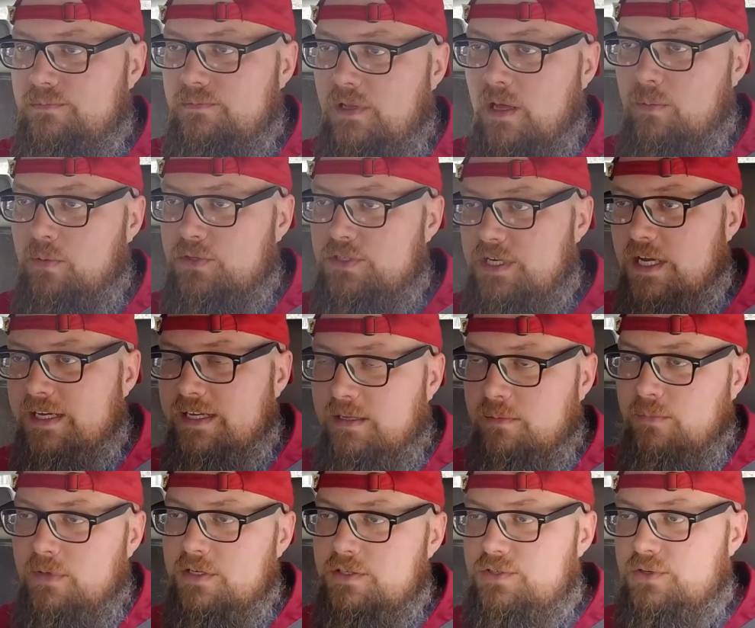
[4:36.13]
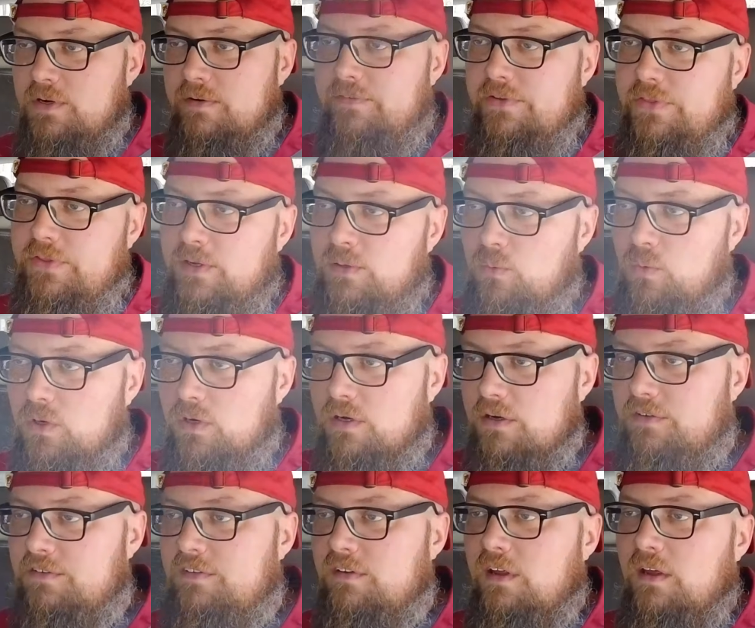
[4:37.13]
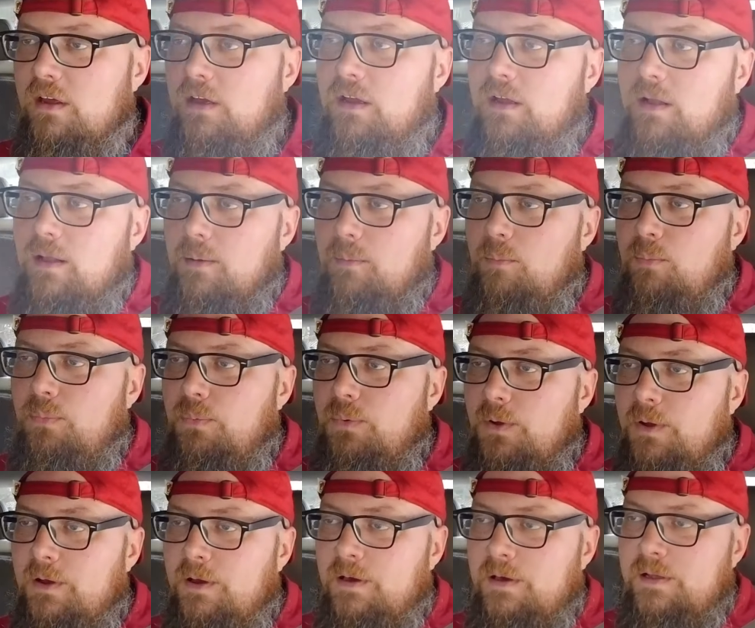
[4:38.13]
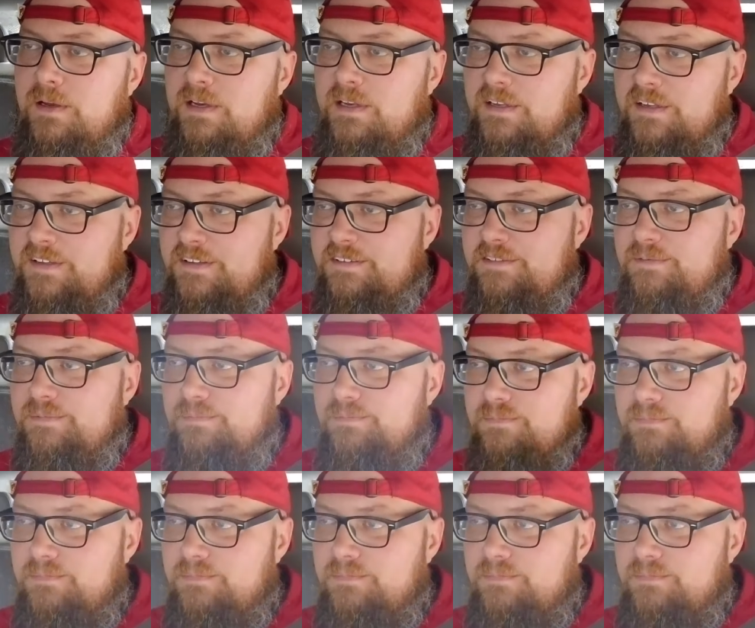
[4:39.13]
double check and make sure everything works, but it is